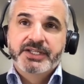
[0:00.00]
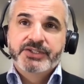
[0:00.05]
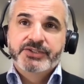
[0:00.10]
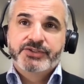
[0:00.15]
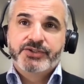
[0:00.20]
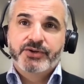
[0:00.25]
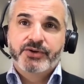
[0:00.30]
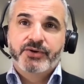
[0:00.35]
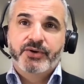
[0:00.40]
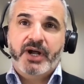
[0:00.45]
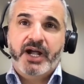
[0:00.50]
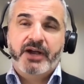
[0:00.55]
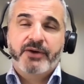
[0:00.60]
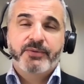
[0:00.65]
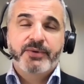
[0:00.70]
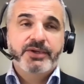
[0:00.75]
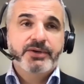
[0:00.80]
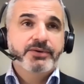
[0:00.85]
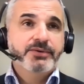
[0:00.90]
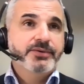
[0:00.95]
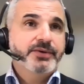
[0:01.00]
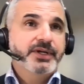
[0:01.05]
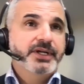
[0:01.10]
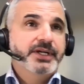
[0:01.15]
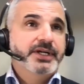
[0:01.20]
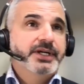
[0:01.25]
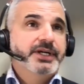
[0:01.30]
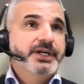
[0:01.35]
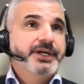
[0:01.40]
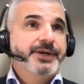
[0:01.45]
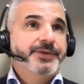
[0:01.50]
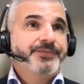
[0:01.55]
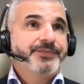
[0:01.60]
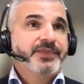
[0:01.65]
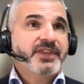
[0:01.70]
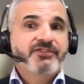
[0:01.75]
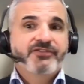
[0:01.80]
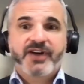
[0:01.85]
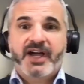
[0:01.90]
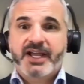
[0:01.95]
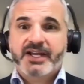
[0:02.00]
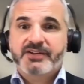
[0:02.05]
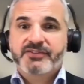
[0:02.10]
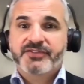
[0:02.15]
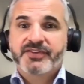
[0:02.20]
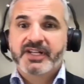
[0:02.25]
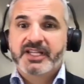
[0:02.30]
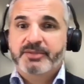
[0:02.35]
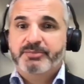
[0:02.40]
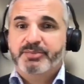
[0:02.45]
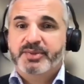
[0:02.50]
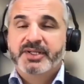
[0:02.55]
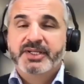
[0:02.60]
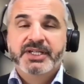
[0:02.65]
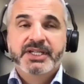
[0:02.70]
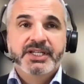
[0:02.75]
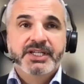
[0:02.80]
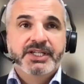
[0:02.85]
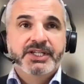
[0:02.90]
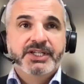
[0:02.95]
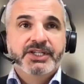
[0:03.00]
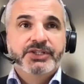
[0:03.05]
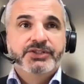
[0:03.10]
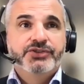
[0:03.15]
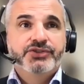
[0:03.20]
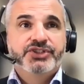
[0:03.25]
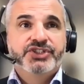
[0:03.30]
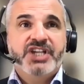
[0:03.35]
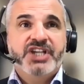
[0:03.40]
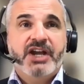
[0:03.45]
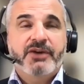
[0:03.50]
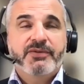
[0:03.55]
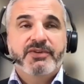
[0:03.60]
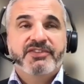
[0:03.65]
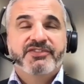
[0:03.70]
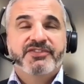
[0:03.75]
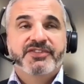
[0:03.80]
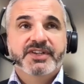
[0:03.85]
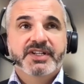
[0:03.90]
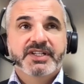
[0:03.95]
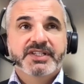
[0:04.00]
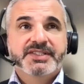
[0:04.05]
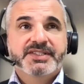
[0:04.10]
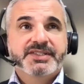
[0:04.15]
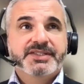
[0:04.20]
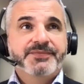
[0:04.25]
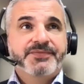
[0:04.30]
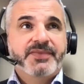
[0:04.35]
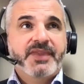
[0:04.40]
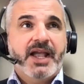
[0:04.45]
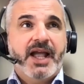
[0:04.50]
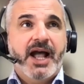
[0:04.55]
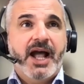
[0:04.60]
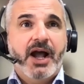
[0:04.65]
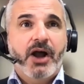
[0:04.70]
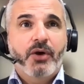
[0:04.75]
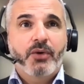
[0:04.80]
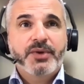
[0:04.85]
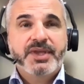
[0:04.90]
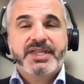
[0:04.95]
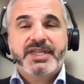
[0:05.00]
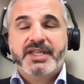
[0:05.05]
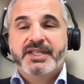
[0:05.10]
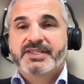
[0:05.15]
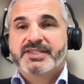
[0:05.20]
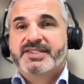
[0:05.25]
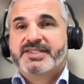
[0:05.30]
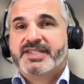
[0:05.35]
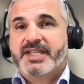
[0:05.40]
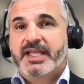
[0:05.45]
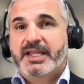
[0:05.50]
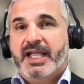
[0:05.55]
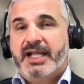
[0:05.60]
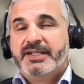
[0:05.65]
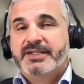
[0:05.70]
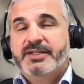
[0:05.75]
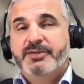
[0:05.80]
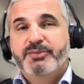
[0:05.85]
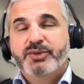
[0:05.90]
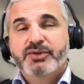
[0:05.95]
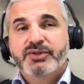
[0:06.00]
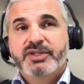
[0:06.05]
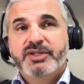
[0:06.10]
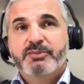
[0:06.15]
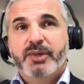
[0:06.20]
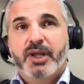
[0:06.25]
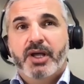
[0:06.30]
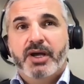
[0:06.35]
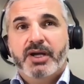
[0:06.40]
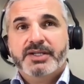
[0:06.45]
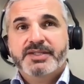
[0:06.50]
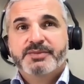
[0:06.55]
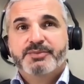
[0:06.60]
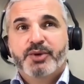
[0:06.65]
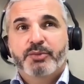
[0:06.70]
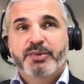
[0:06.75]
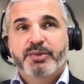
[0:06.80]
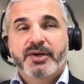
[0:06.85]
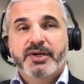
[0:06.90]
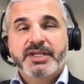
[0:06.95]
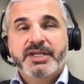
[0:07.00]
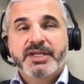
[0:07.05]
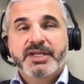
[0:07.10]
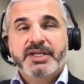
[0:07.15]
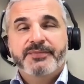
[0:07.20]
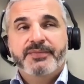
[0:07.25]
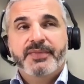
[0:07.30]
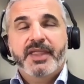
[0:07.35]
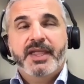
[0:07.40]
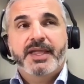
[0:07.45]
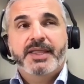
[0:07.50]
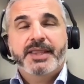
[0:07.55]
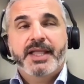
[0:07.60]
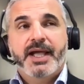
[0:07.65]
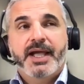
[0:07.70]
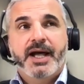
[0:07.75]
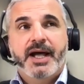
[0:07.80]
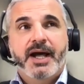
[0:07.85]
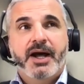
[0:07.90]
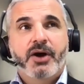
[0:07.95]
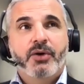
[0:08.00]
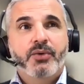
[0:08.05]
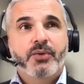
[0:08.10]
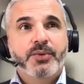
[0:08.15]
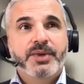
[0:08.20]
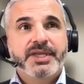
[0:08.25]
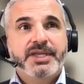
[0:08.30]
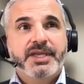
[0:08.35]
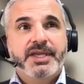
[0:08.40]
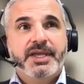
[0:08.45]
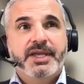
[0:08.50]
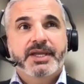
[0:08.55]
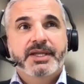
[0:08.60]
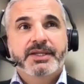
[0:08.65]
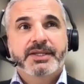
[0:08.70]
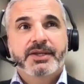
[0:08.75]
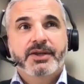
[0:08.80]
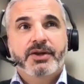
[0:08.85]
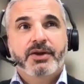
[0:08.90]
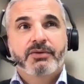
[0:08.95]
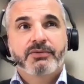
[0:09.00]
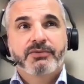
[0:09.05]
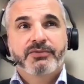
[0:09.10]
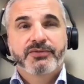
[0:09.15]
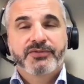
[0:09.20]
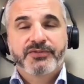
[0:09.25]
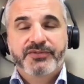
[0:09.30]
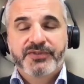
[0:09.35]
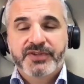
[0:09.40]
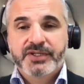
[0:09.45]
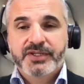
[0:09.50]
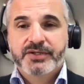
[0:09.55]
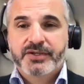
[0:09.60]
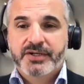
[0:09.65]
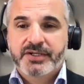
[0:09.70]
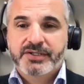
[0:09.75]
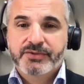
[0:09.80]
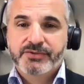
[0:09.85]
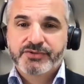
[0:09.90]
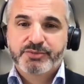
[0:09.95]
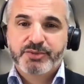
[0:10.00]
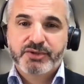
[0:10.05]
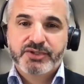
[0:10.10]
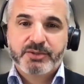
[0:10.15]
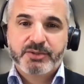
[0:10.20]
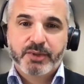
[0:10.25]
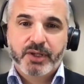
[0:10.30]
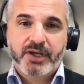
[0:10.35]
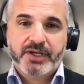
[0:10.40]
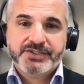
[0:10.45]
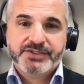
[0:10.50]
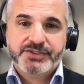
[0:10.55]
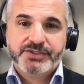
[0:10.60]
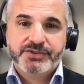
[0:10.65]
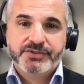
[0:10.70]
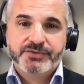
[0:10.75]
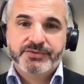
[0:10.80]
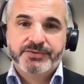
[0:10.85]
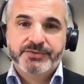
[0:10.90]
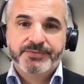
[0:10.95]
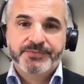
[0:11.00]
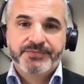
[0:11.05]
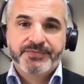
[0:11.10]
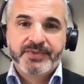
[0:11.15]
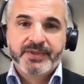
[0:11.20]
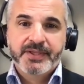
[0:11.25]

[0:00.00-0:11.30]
So I will uh, invite Felipe to share with us how we can select the building blocks properly and how we can configure those building blocks to